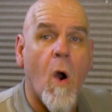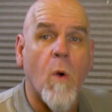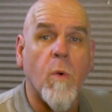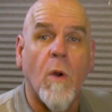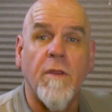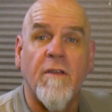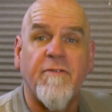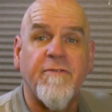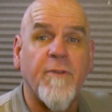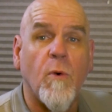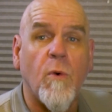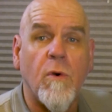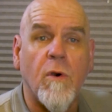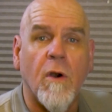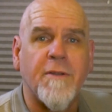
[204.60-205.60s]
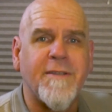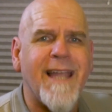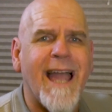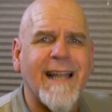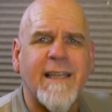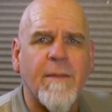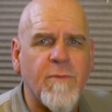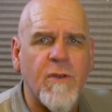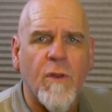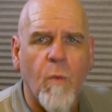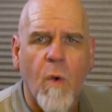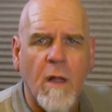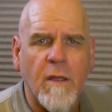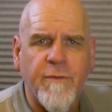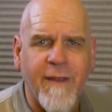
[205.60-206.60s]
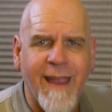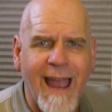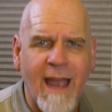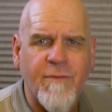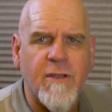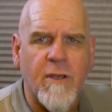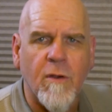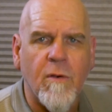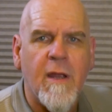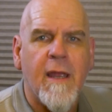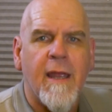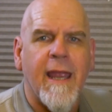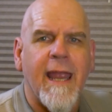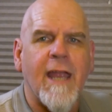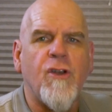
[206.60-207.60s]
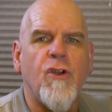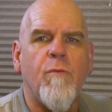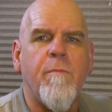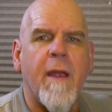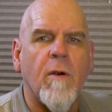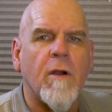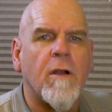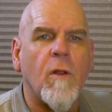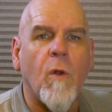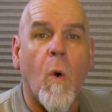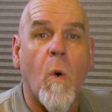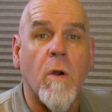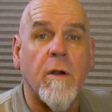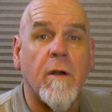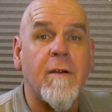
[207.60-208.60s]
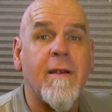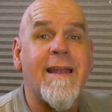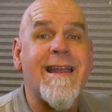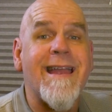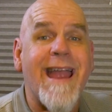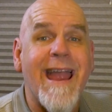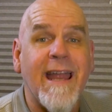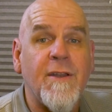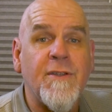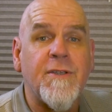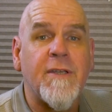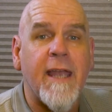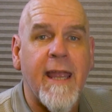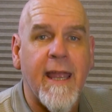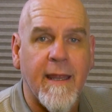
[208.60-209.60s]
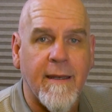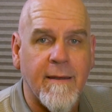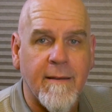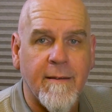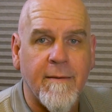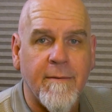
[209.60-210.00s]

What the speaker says: or on the floor, or tack them to the wall if you have to, in numerical order, end to end.